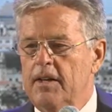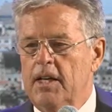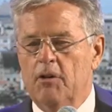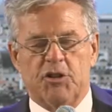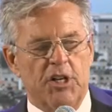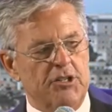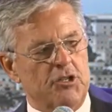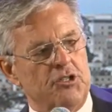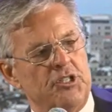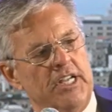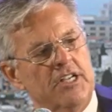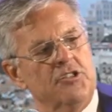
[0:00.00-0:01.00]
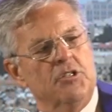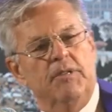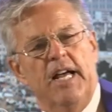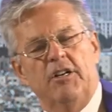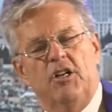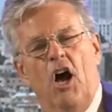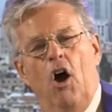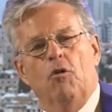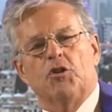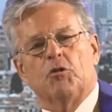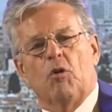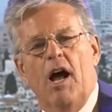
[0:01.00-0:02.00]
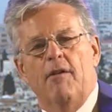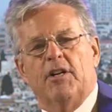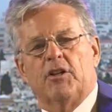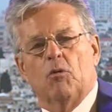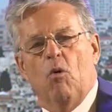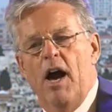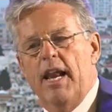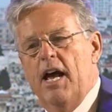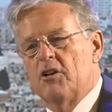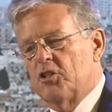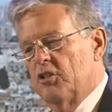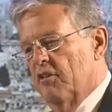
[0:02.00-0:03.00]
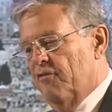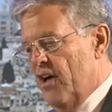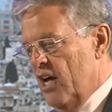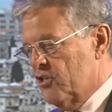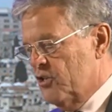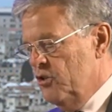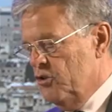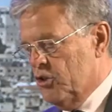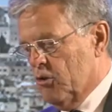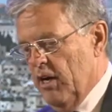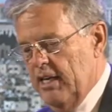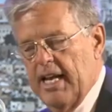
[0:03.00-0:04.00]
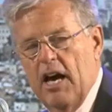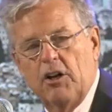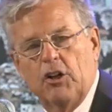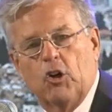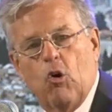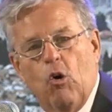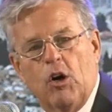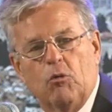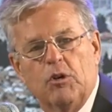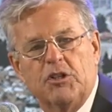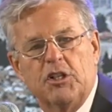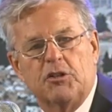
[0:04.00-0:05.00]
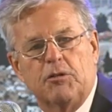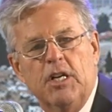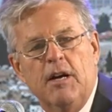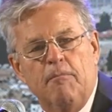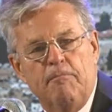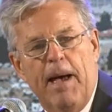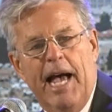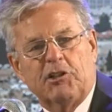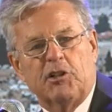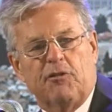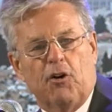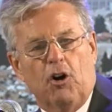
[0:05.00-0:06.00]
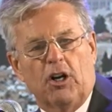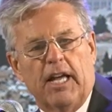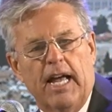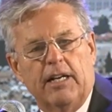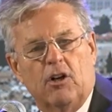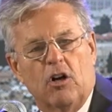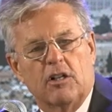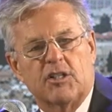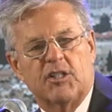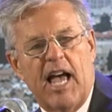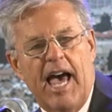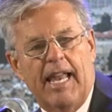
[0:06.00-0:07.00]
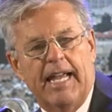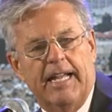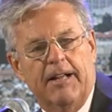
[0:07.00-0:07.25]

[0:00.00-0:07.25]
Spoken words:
It was interesting as Netanyahu was arriving at the White House, on the Fox News screen down in the corner was this massive hurricane called Sally.